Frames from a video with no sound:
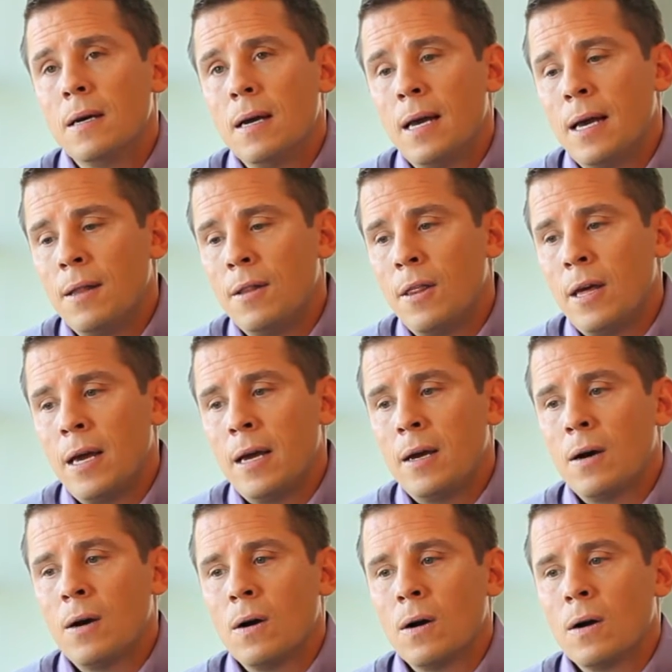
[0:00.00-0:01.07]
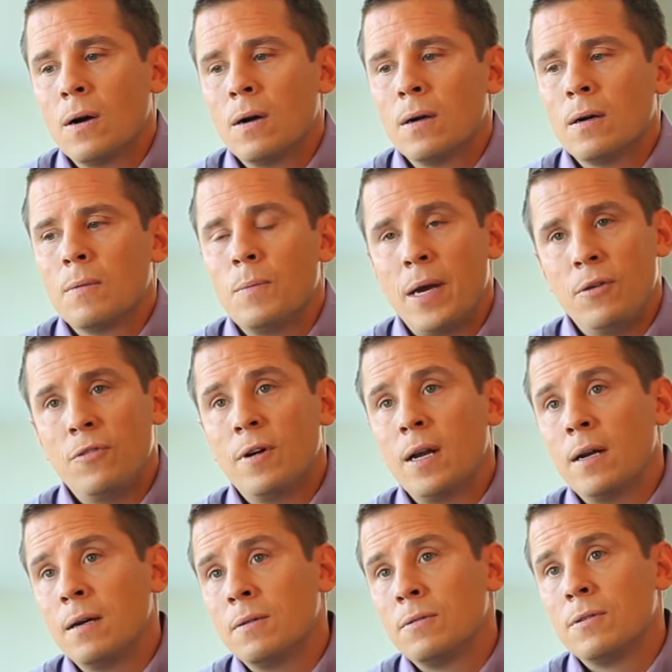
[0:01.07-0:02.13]
and they are made
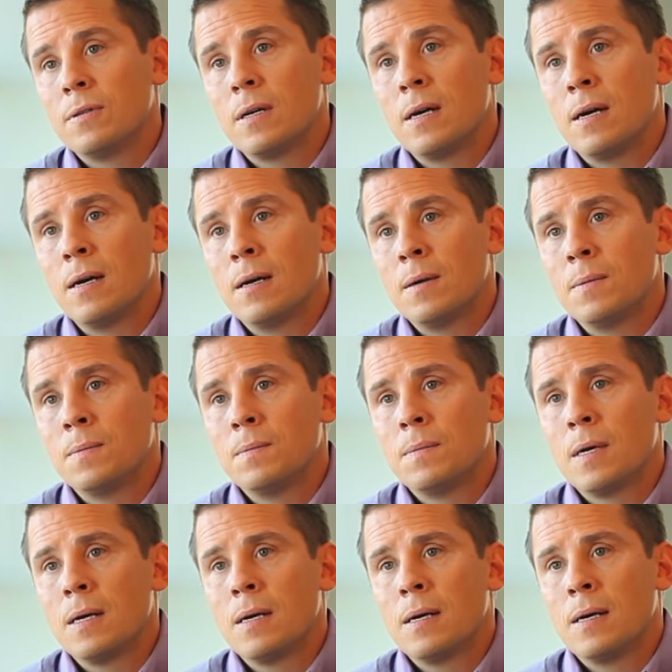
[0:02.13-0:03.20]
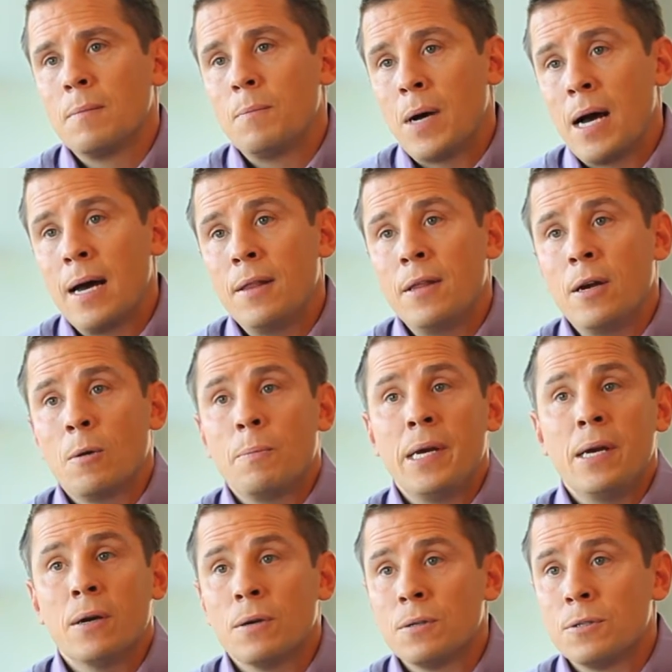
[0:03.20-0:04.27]
fun of by their
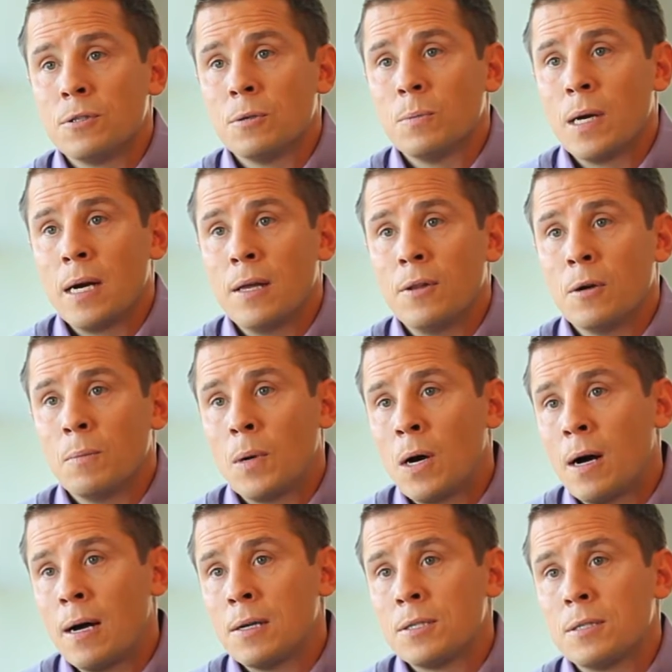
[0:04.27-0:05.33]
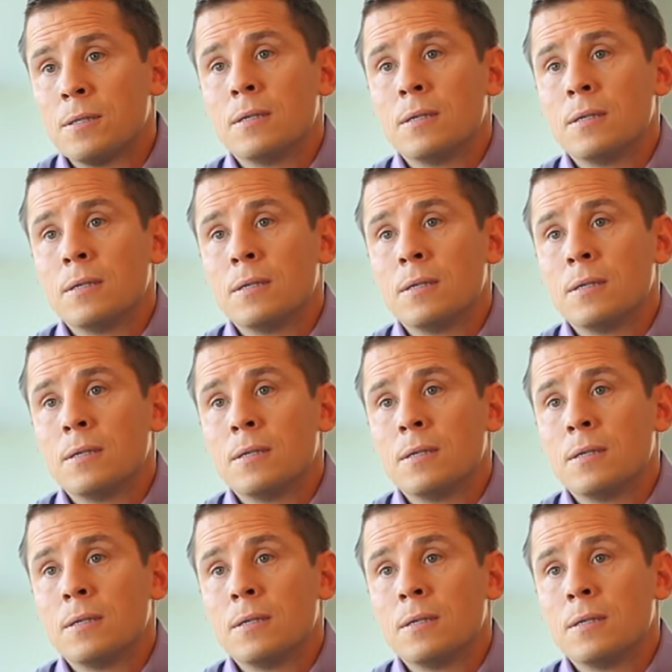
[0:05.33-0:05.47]
peers or by their boss,